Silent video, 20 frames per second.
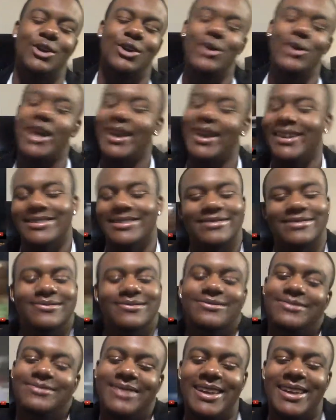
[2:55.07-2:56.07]
so just pushing him
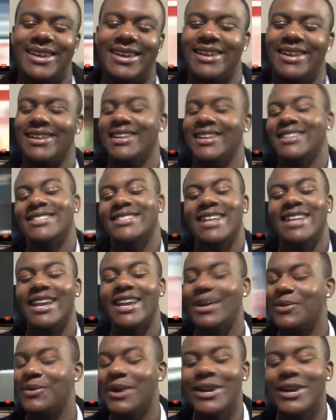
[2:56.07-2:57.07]
right by. He then said
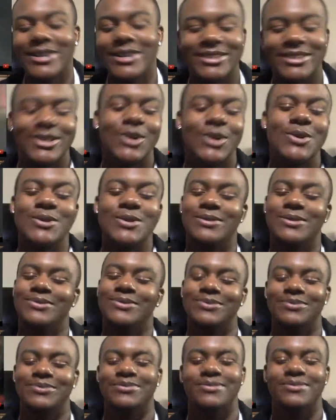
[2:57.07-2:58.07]
it worked, so. The leg
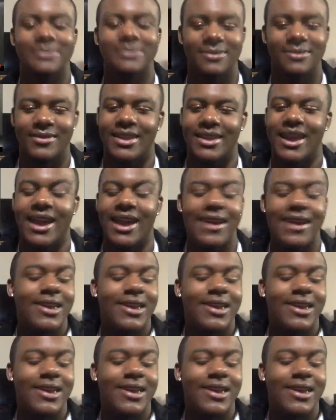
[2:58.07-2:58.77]
and the arm away, hey.